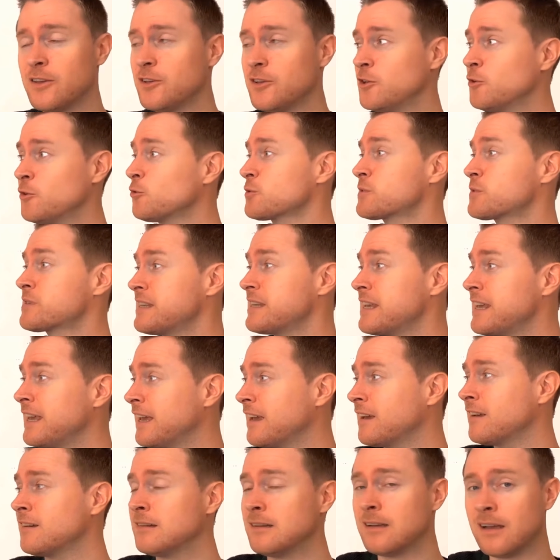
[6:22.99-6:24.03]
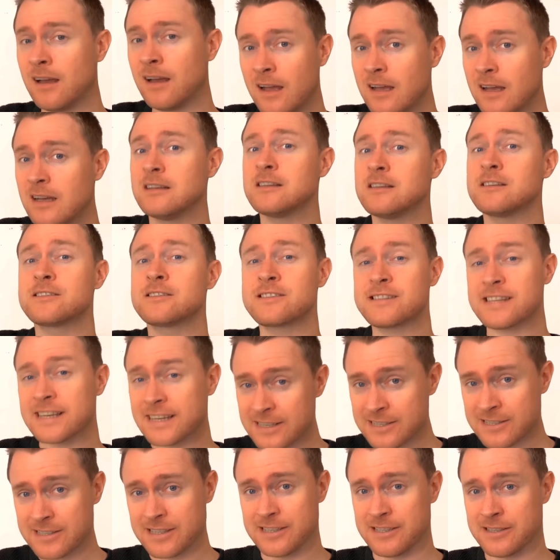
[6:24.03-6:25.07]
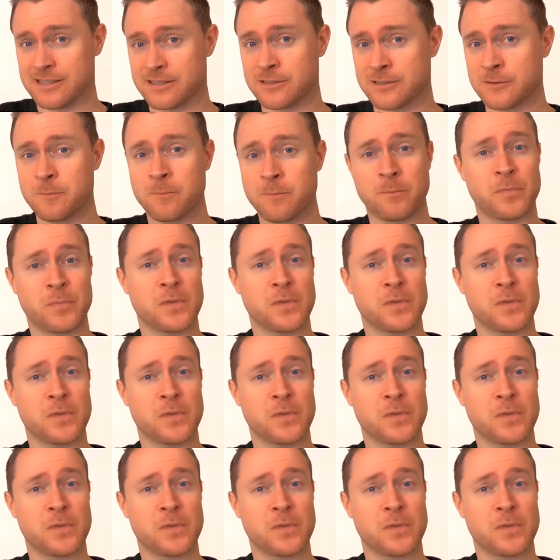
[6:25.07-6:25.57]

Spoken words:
you're seeing sixes.